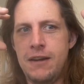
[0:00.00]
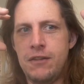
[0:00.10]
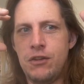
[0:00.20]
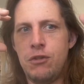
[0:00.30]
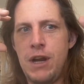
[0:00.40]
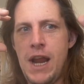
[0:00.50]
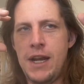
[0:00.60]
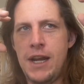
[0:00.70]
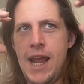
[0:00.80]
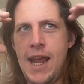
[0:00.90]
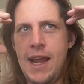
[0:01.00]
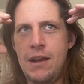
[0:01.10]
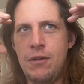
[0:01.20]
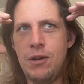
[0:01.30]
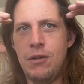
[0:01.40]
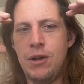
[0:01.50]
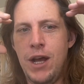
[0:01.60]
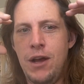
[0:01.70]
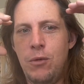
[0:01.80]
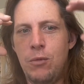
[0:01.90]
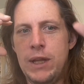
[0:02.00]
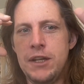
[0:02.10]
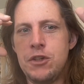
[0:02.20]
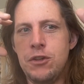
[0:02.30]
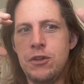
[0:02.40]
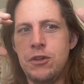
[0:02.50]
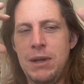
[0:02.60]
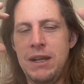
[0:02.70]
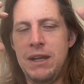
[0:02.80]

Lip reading: create a relational database